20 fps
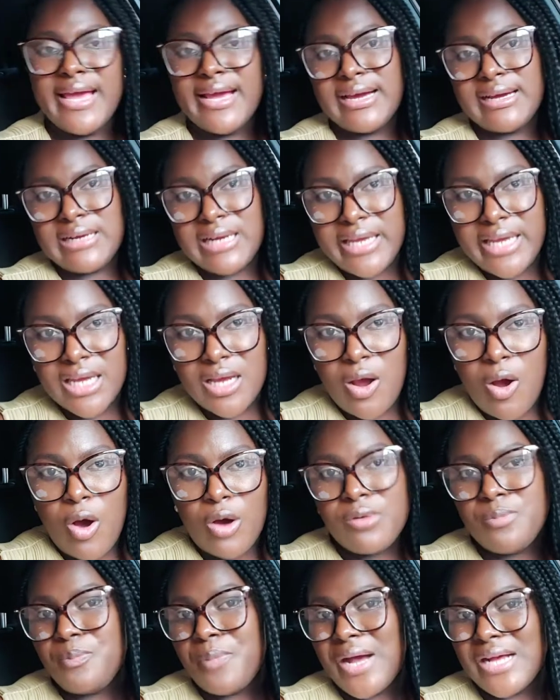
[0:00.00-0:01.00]
Click
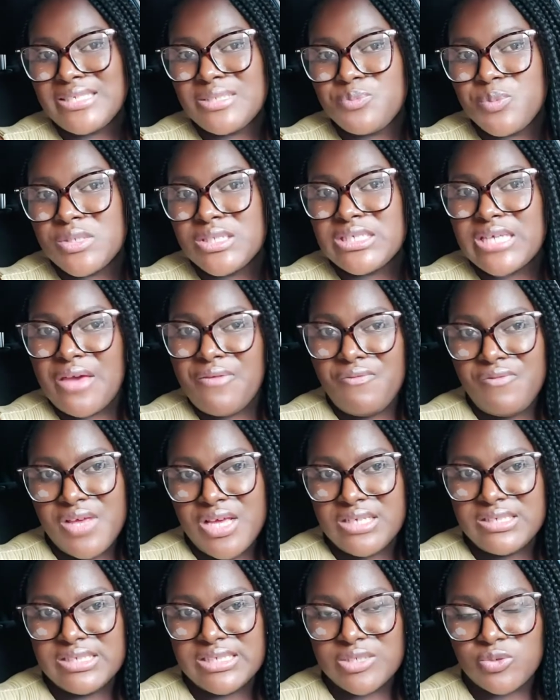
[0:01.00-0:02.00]
on passports and
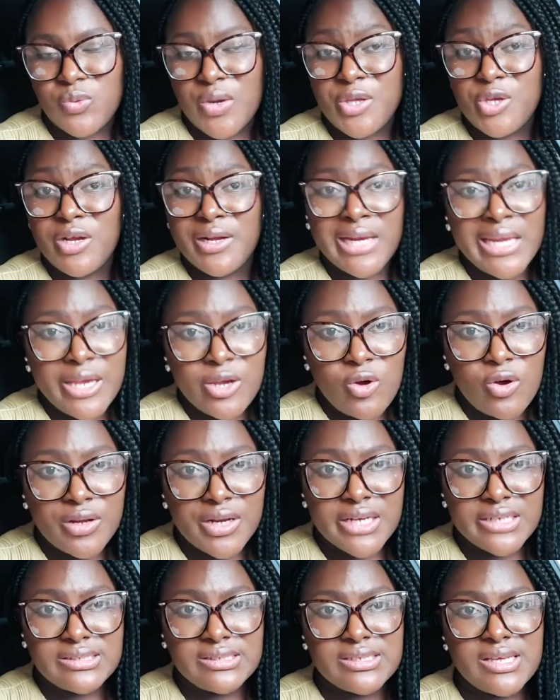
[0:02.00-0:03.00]
visas. When you click on
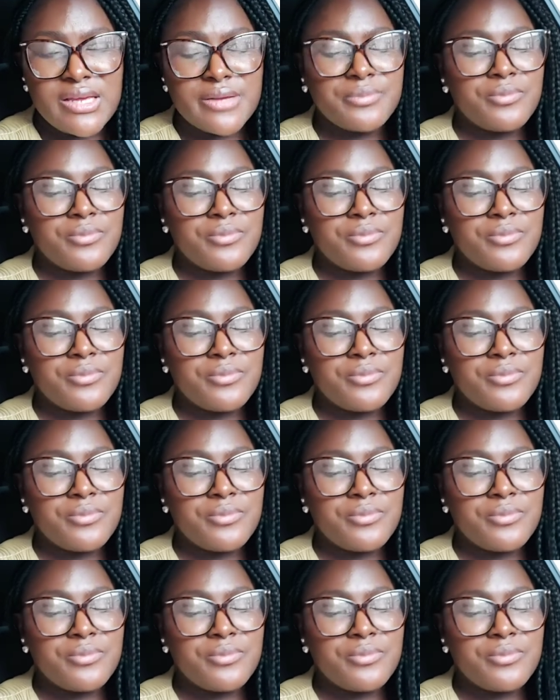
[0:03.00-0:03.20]
it,